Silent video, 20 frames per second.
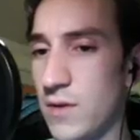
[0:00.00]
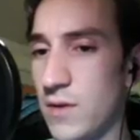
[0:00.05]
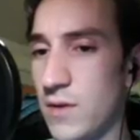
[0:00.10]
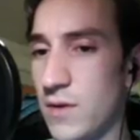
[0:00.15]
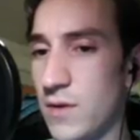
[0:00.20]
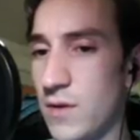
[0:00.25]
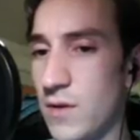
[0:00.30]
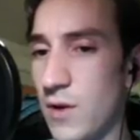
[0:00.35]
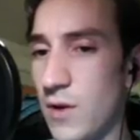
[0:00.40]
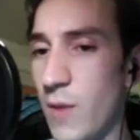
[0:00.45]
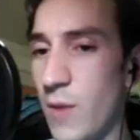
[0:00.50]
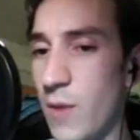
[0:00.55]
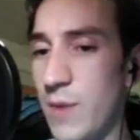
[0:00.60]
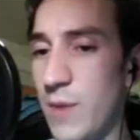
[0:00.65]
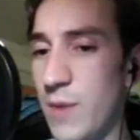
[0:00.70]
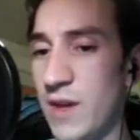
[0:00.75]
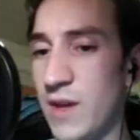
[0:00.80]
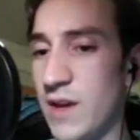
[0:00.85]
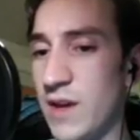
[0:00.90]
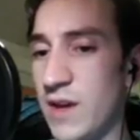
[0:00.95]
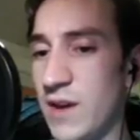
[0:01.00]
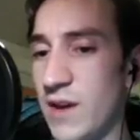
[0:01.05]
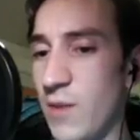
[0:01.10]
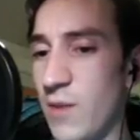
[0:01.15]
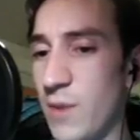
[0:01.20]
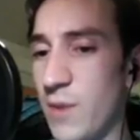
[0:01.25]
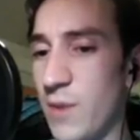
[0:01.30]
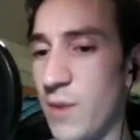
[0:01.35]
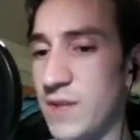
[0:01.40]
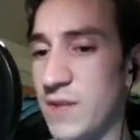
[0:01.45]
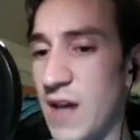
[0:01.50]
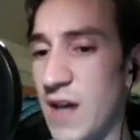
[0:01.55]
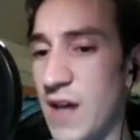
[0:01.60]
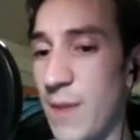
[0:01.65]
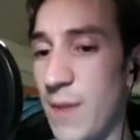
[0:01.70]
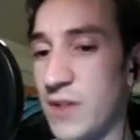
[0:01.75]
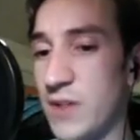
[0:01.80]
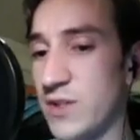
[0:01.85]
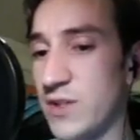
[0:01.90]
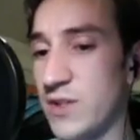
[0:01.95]
Or maybe an Abrupt Decay, I'm not
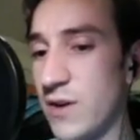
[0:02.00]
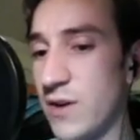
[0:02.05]
sure.